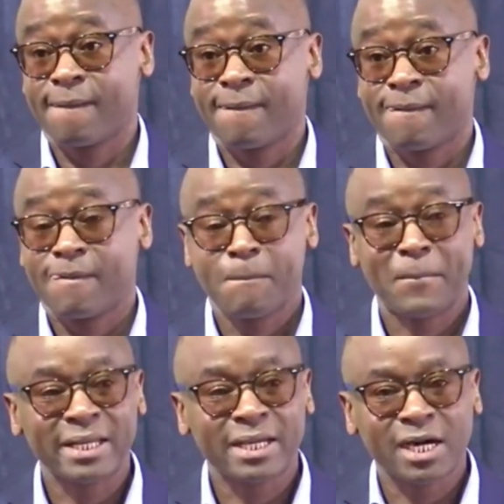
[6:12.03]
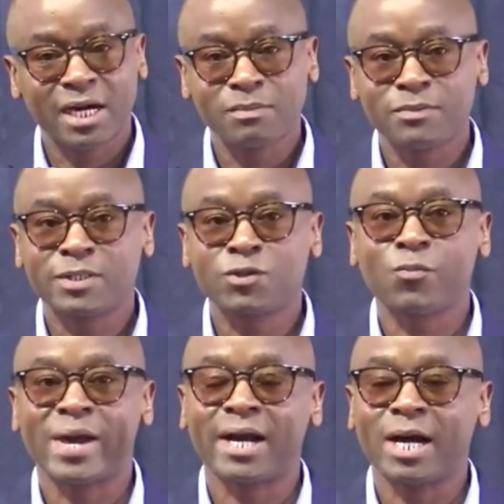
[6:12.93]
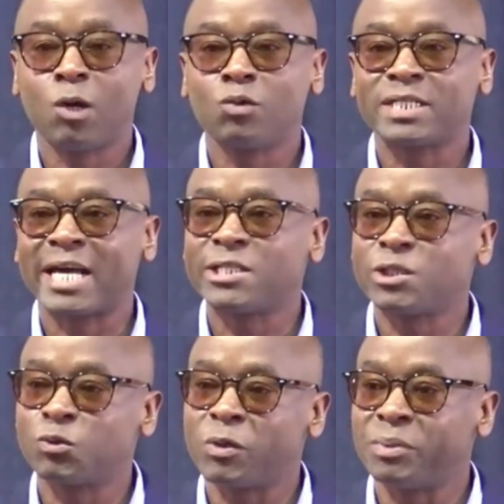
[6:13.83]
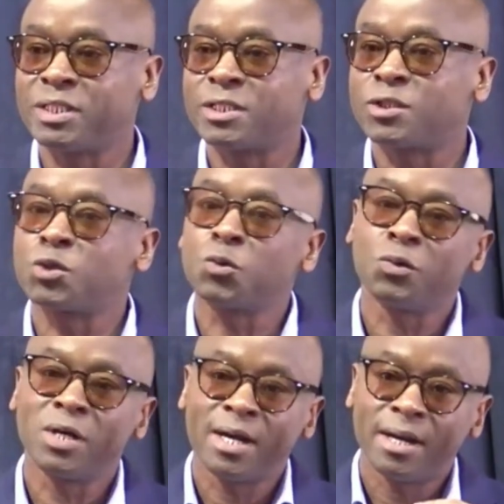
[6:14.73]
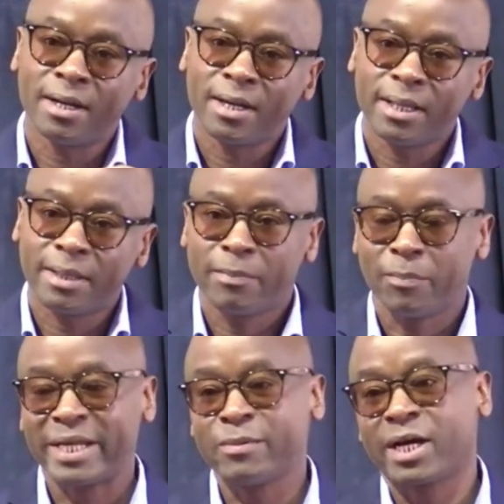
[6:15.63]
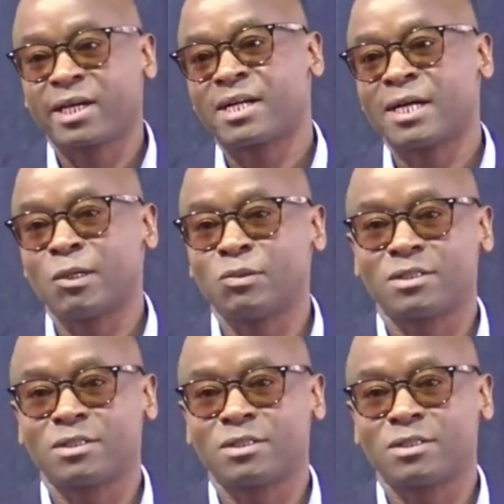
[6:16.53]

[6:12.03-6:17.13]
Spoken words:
Money comes to my account, I sweep it to money market account.